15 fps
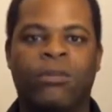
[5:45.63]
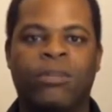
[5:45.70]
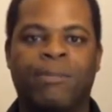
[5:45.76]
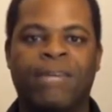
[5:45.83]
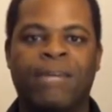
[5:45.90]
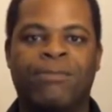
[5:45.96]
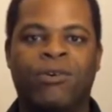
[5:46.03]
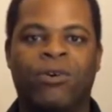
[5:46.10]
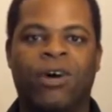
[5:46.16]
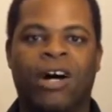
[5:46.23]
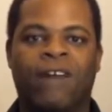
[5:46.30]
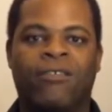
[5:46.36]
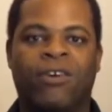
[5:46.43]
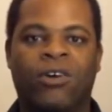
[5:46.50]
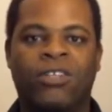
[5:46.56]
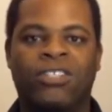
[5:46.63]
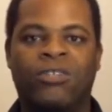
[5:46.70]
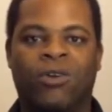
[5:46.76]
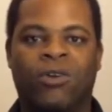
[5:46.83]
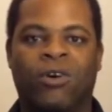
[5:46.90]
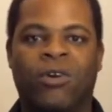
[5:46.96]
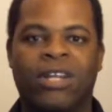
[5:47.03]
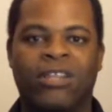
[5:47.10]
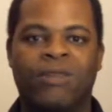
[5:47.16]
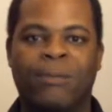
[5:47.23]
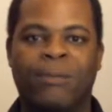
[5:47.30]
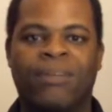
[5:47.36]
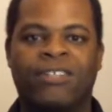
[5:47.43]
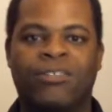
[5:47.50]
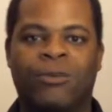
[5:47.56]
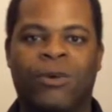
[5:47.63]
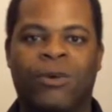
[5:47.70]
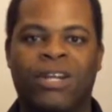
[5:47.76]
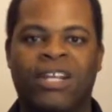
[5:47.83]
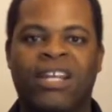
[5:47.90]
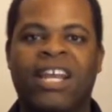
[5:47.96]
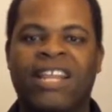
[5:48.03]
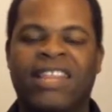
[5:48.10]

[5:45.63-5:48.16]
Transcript: The people of her sorority, the women of sorority,